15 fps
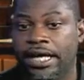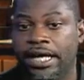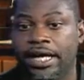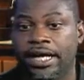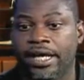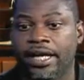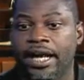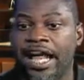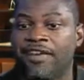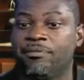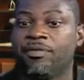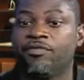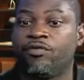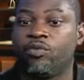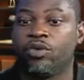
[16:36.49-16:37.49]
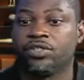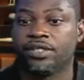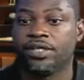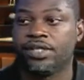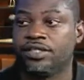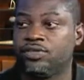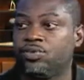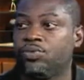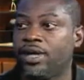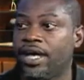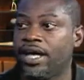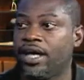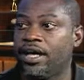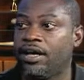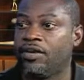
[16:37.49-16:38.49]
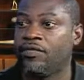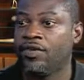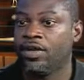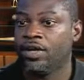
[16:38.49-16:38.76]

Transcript: And I've been fortunate to have